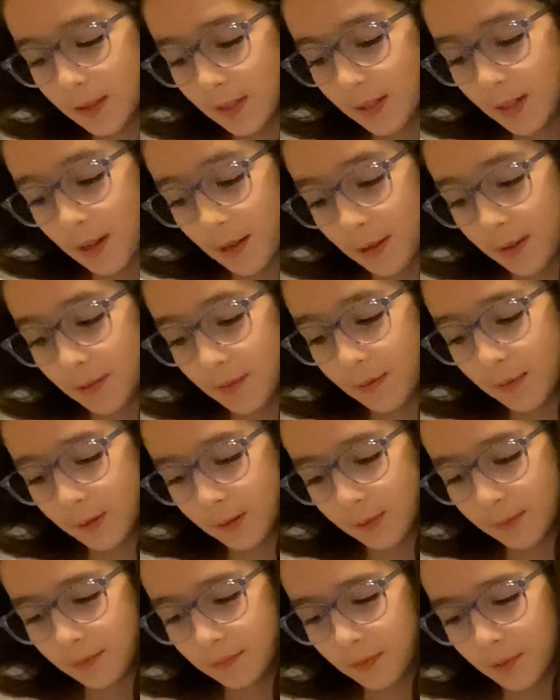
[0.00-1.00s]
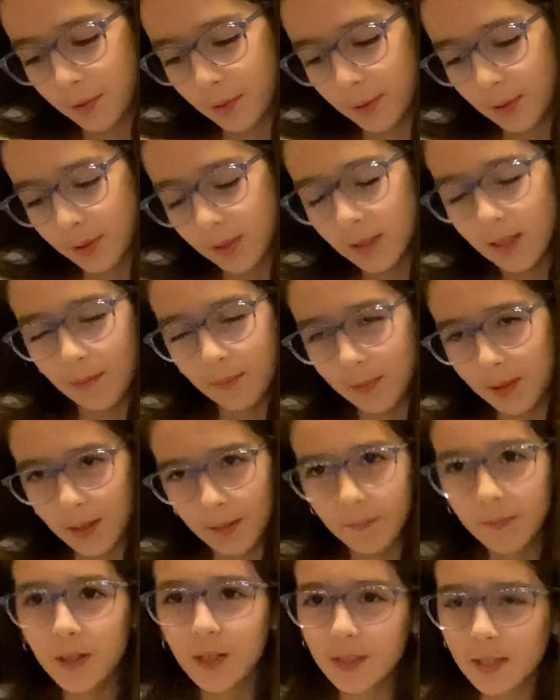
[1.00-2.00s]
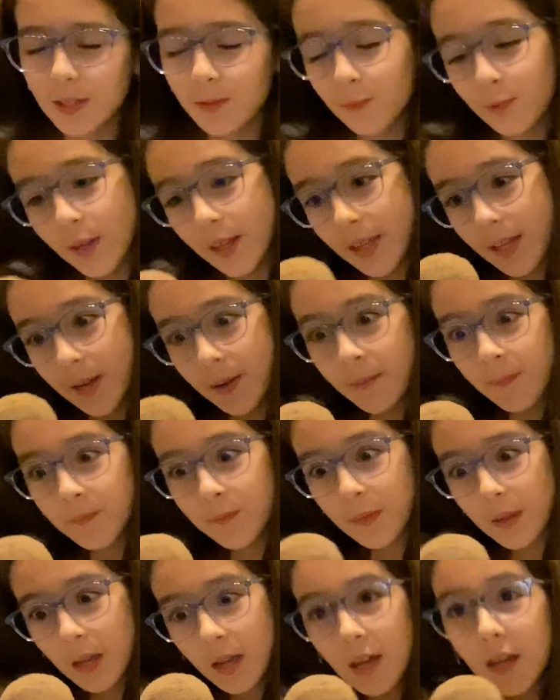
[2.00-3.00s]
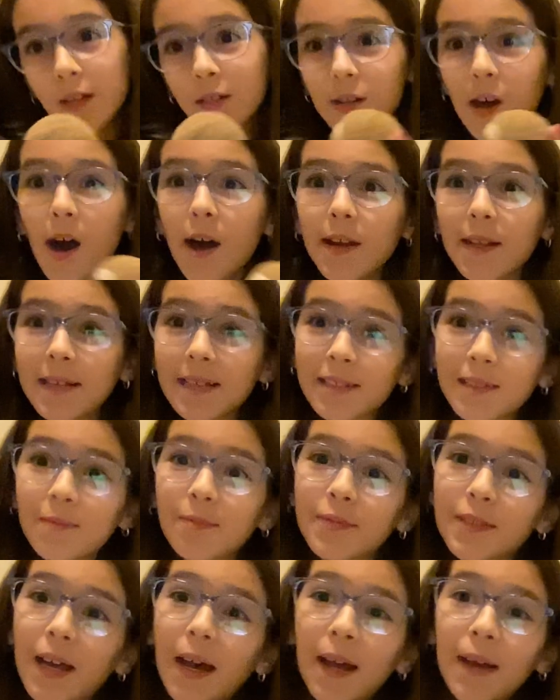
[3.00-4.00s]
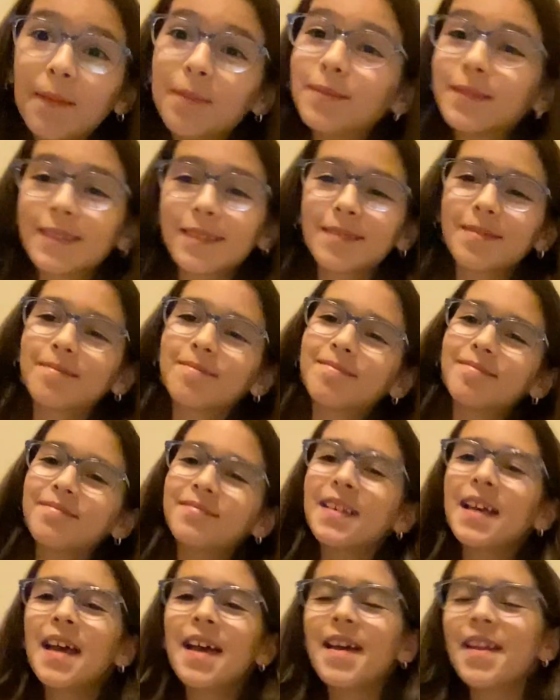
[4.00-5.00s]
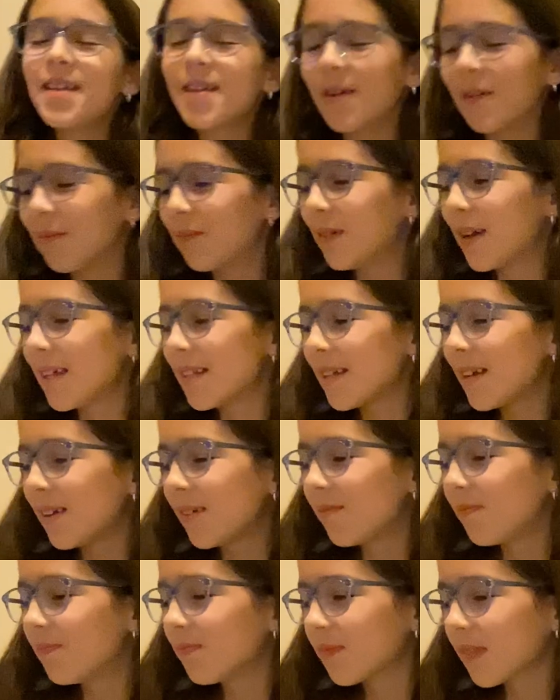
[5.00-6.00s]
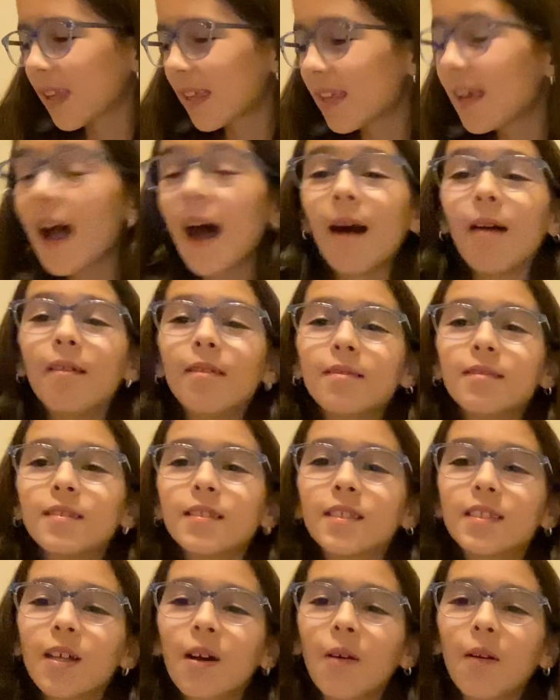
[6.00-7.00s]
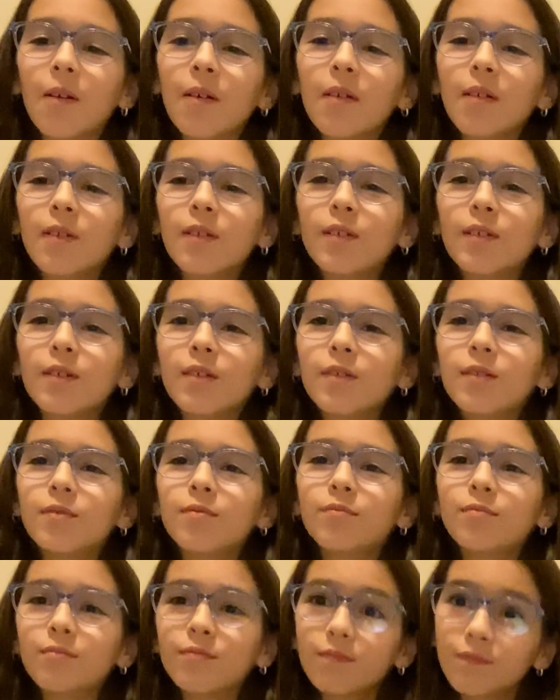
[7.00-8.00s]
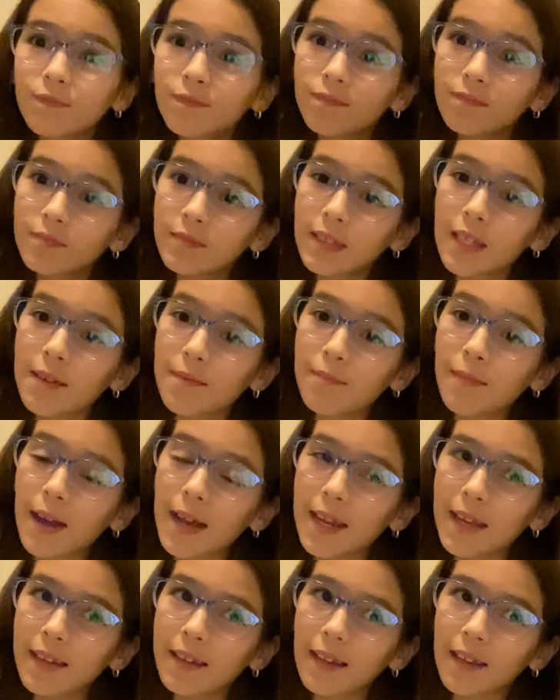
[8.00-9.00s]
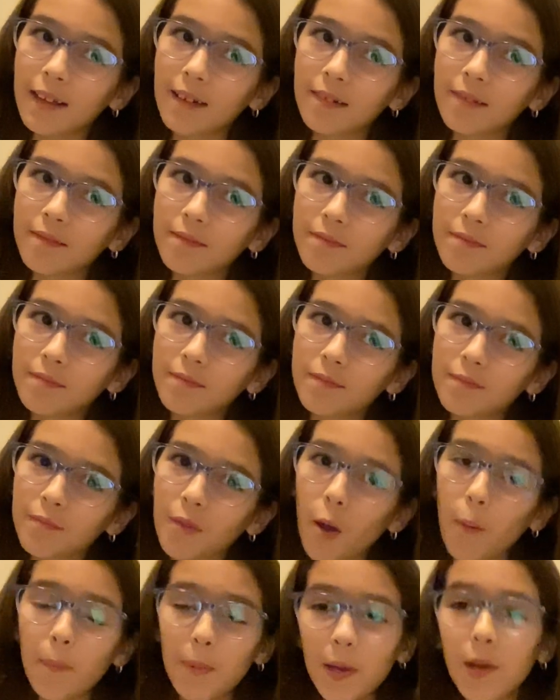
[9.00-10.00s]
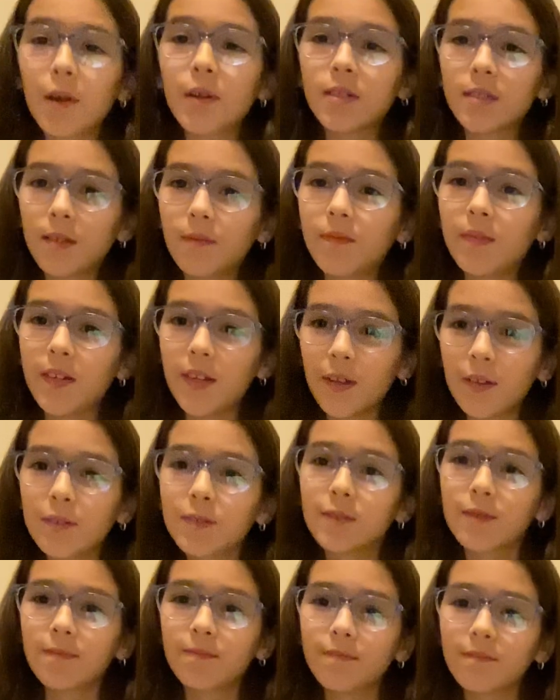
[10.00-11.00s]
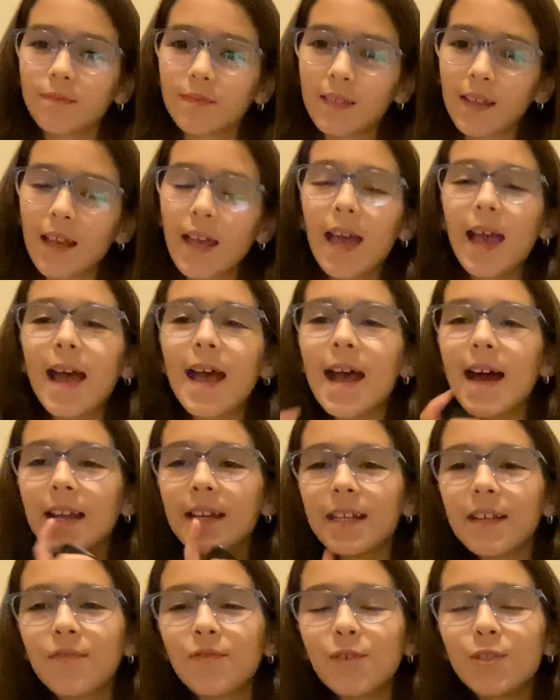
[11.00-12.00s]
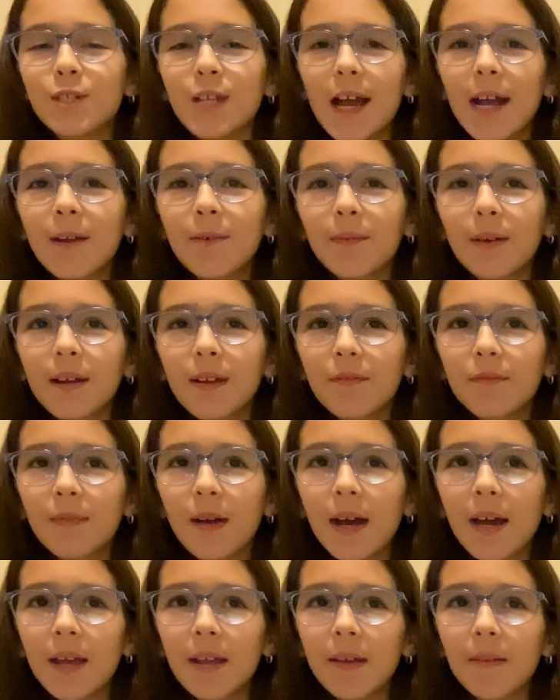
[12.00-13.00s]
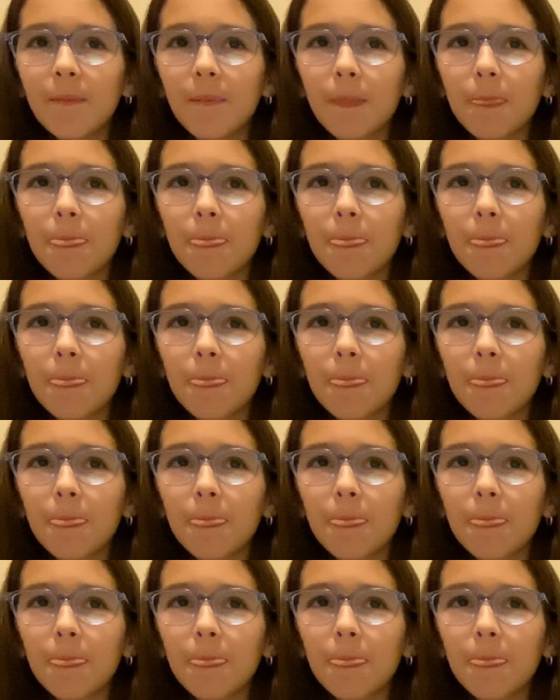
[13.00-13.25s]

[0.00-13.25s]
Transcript: done, something, because he's really naughty sometimes. No, but yeah, so he might like appear in some videos. And if you check one of my